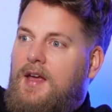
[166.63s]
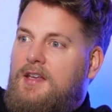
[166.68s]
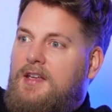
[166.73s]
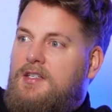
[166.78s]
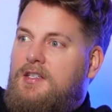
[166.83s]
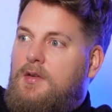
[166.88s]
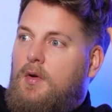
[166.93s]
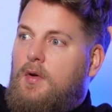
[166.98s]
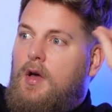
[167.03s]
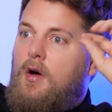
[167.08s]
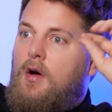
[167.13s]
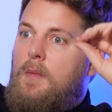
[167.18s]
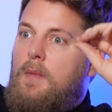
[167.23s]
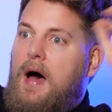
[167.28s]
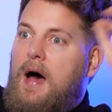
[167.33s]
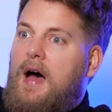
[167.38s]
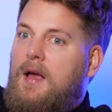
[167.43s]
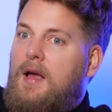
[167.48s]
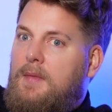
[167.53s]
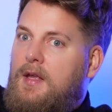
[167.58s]
she'll go
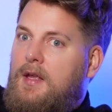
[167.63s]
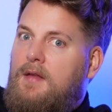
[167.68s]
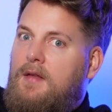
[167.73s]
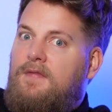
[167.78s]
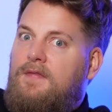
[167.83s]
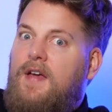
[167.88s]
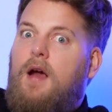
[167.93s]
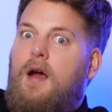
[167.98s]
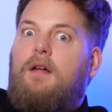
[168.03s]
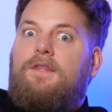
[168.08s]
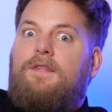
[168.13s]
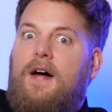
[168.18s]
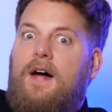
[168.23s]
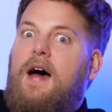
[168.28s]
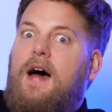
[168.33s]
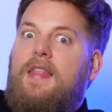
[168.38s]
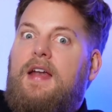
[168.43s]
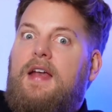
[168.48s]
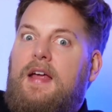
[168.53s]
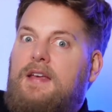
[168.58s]
behind me and
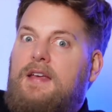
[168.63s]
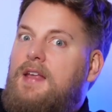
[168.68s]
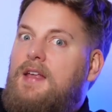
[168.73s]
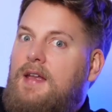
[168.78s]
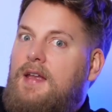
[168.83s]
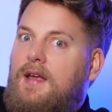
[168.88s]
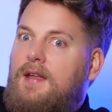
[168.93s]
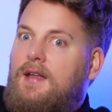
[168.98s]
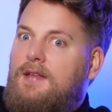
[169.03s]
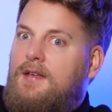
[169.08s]
verify that I did it.